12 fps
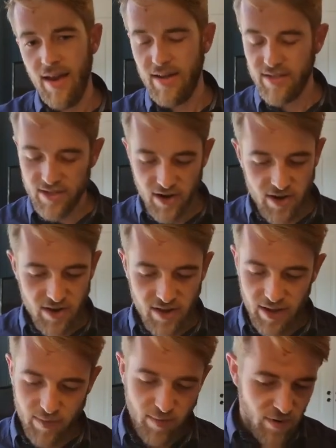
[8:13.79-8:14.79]
And I
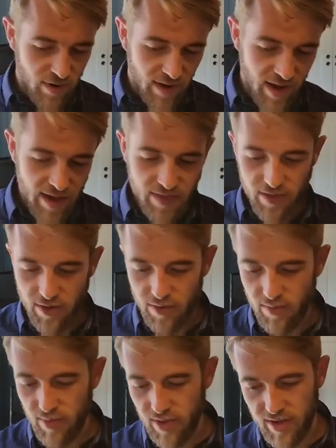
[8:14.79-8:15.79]
started like poking at
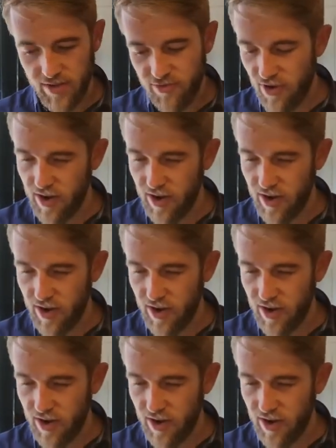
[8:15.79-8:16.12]
them and like